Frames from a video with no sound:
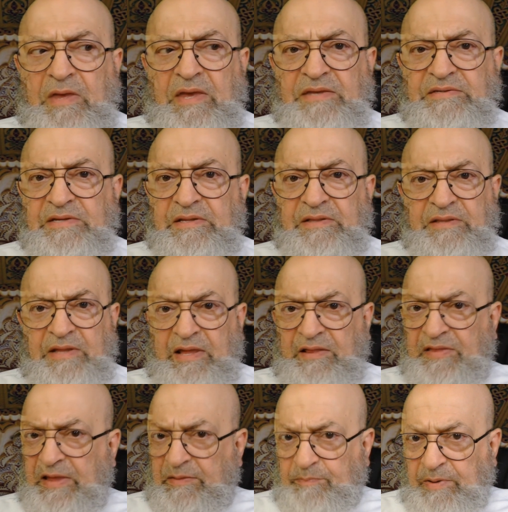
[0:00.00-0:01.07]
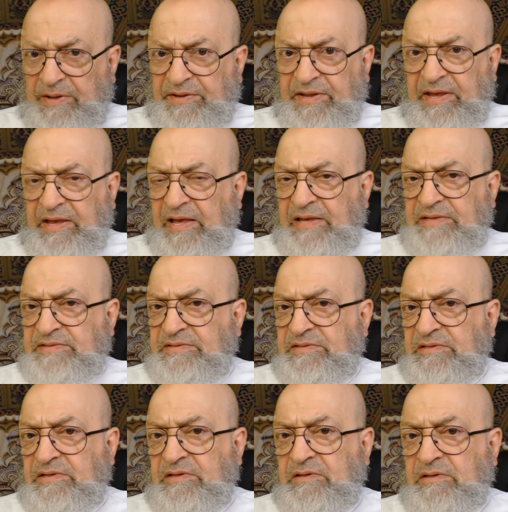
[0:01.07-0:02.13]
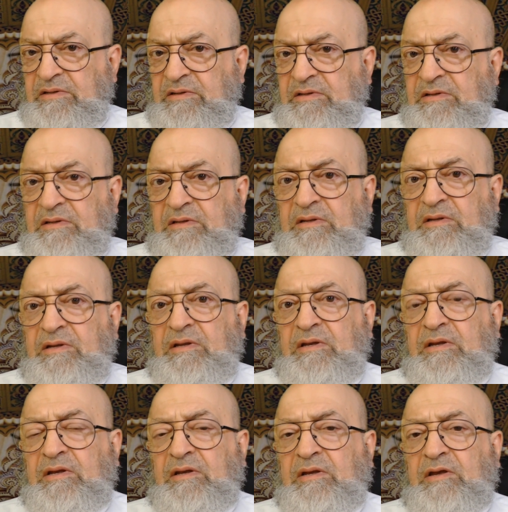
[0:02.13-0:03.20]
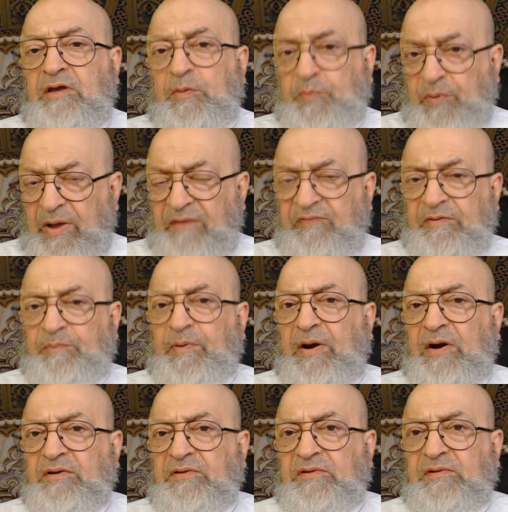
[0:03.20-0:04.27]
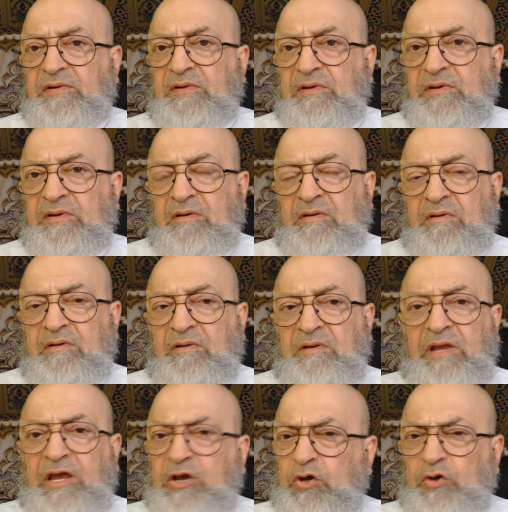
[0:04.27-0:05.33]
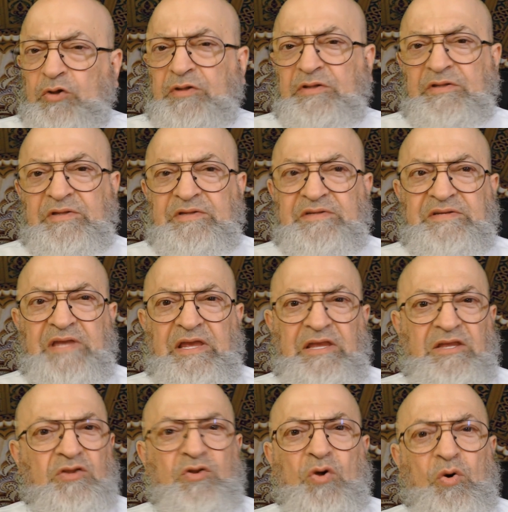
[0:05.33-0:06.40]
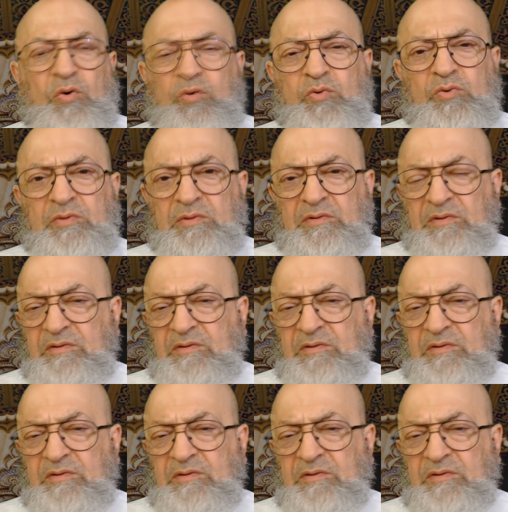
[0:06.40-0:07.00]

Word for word: I said, And that body has a private part. He couldn't say no.